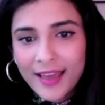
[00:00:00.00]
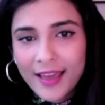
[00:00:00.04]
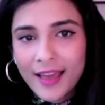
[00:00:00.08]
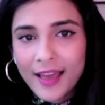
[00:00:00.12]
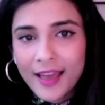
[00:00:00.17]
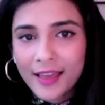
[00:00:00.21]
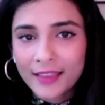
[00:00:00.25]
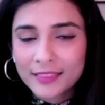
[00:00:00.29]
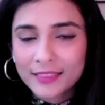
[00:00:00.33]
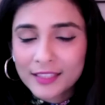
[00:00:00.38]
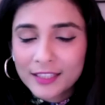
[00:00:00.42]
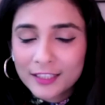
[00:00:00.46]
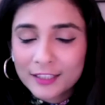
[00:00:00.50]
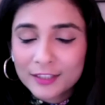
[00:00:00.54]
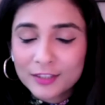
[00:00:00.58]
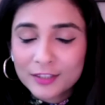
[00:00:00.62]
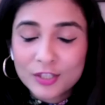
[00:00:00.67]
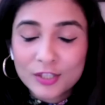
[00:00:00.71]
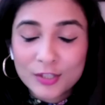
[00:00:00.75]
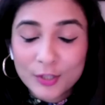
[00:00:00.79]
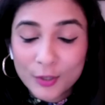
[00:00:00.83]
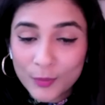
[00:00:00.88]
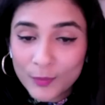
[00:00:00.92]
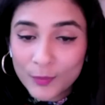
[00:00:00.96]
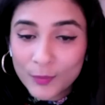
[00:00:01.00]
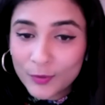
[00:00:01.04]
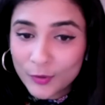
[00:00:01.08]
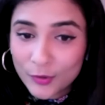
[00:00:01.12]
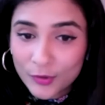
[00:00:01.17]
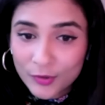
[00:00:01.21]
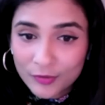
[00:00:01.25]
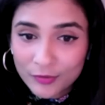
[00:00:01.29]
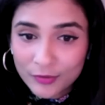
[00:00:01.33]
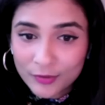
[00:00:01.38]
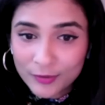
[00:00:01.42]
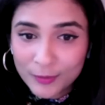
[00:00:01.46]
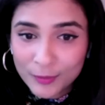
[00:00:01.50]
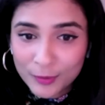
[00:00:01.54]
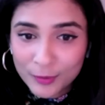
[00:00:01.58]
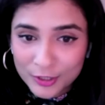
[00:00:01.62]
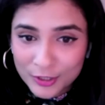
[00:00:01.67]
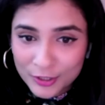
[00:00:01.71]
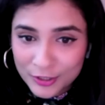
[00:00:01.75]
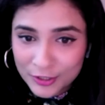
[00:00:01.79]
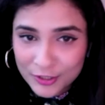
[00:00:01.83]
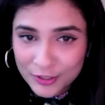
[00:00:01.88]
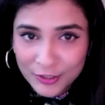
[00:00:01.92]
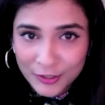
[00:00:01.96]
I think it's so beautiful
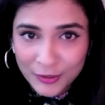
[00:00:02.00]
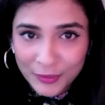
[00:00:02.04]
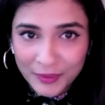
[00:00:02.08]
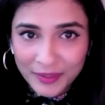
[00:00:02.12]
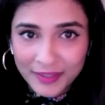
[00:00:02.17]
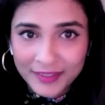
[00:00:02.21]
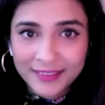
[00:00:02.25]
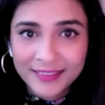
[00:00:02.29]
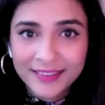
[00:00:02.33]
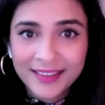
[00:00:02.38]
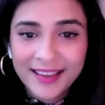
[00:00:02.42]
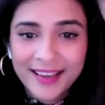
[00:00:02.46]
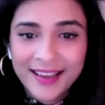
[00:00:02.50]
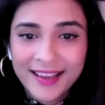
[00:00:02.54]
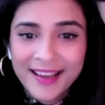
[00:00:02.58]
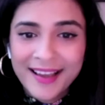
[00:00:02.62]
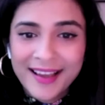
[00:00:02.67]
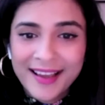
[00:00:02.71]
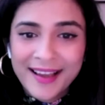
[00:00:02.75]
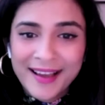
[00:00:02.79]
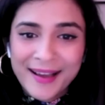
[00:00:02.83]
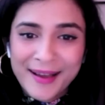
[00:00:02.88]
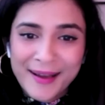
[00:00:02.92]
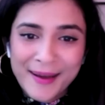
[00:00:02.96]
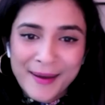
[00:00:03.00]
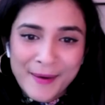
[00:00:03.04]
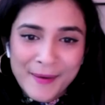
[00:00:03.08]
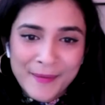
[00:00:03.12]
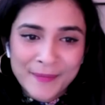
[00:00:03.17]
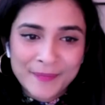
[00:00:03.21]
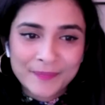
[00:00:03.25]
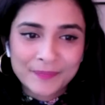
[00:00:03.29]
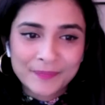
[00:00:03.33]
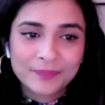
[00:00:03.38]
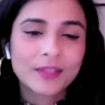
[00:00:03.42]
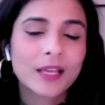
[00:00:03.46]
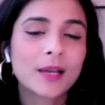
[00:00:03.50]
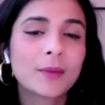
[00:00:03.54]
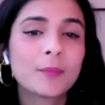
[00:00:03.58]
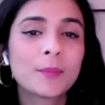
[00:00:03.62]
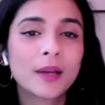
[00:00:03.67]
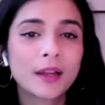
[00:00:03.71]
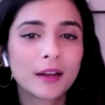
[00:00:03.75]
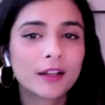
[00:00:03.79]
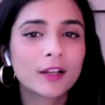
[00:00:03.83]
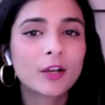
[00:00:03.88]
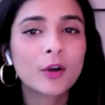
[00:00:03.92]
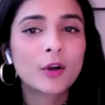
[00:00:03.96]
what you're doing.
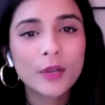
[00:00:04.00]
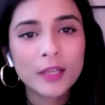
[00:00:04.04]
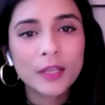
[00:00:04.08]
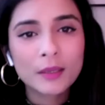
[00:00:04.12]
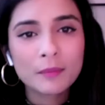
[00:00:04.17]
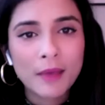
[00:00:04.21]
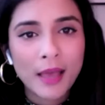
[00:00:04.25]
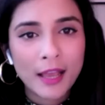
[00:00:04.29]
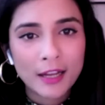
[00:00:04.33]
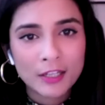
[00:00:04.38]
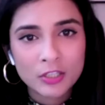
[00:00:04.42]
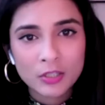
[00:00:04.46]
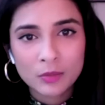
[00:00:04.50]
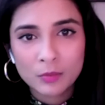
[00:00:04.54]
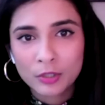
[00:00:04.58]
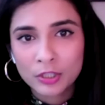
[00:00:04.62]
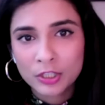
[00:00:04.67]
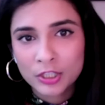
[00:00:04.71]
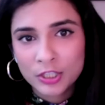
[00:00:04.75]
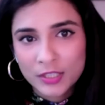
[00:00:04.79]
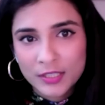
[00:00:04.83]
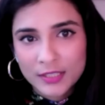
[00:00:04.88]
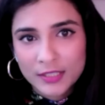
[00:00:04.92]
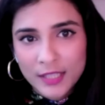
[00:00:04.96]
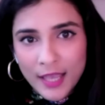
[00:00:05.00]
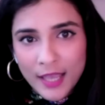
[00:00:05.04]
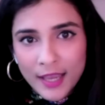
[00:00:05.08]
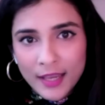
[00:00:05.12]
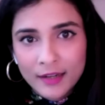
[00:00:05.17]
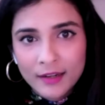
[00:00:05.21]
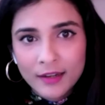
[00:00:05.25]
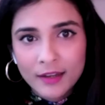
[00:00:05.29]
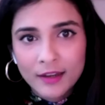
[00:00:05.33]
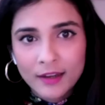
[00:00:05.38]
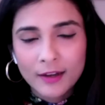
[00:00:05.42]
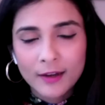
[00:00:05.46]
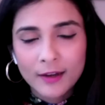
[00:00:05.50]
But going back to what you said,